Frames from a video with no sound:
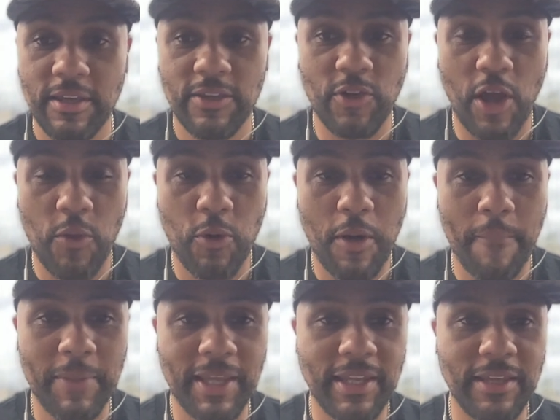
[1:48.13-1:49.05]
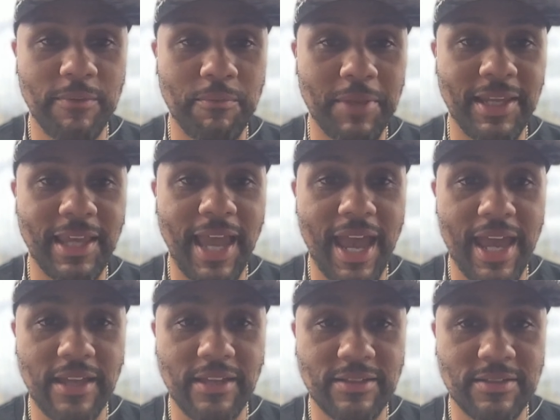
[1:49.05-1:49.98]
You know, I wear many, many
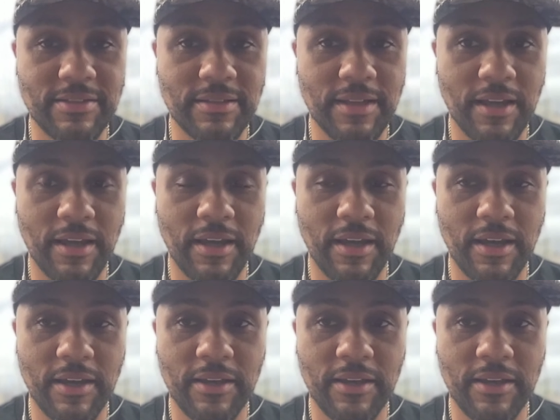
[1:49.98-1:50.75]
hats, uh,